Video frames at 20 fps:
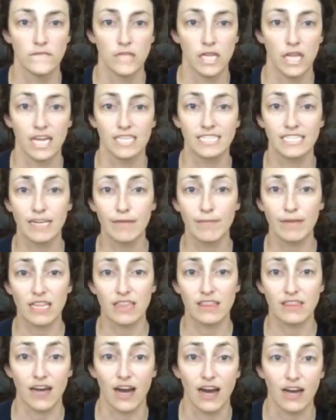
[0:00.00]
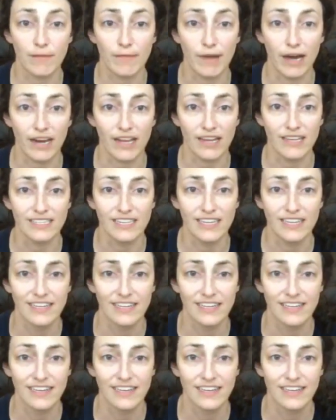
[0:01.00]
Has anybody thought about it?
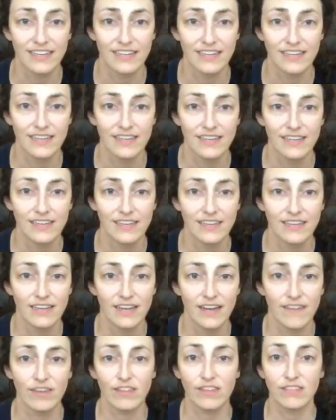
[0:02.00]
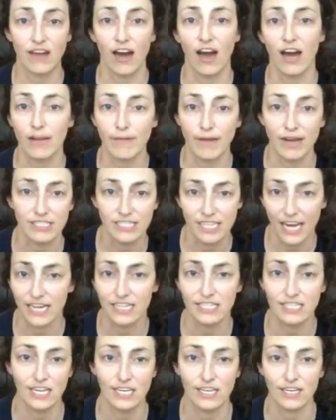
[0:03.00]
Have you thought about
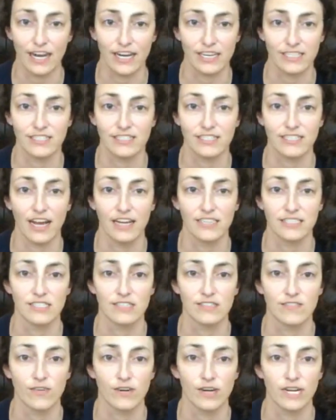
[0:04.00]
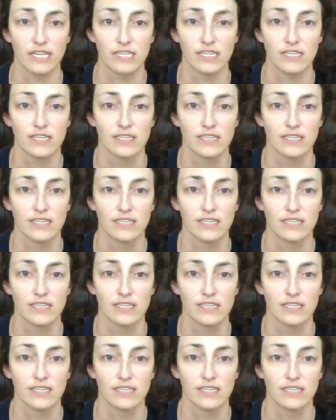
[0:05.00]
changing your exercises for it?